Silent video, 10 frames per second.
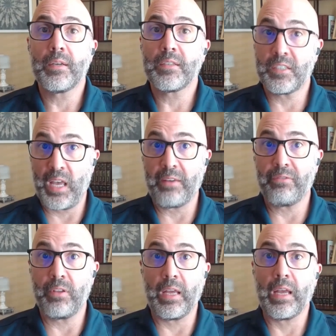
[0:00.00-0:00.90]

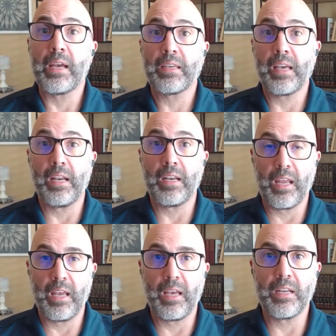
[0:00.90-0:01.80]
safely get
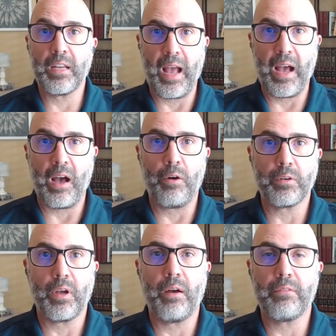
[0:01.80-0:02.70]
in and
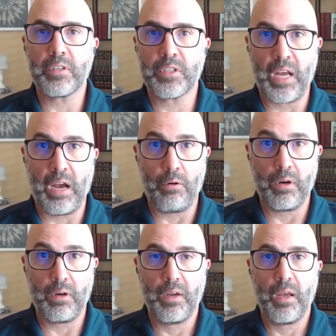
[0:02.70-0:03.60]
out of the shower